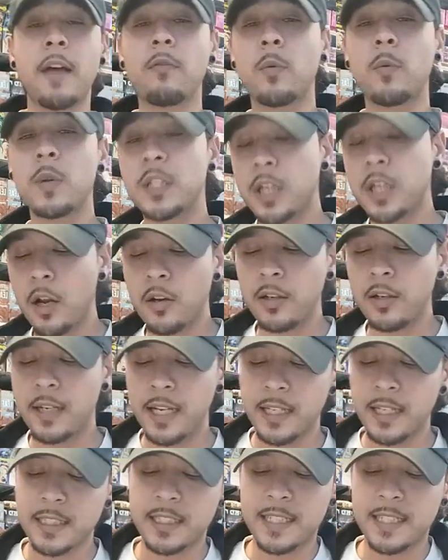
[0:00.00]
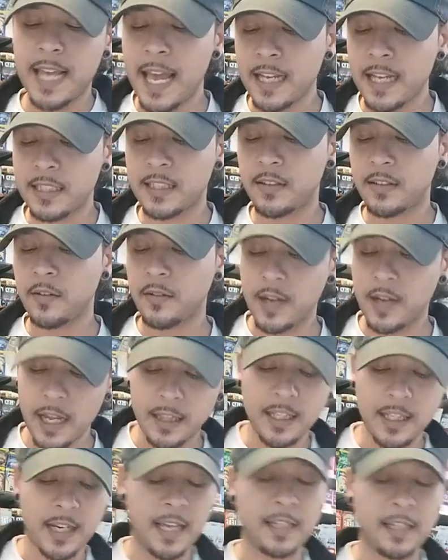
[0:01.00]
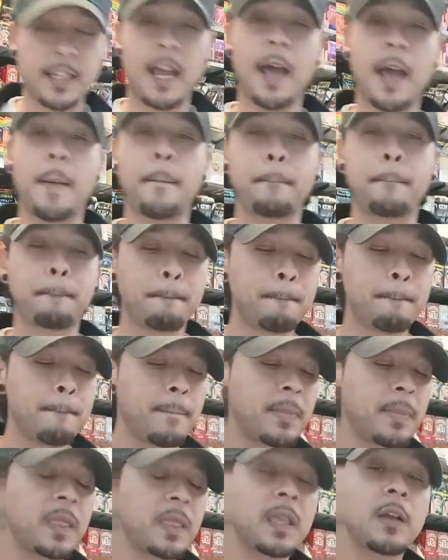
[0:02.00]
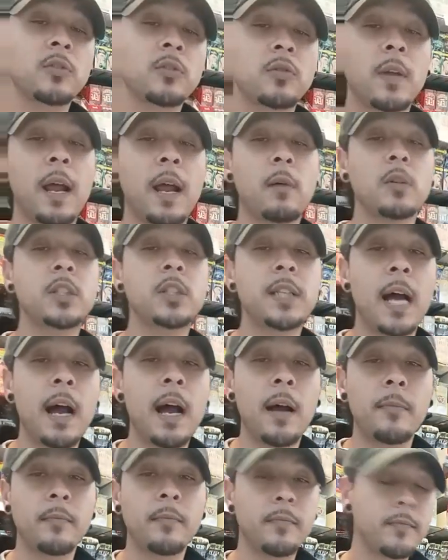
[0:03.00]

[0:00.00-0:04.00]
returned Dick's text. Nothing like that. So that was Tom.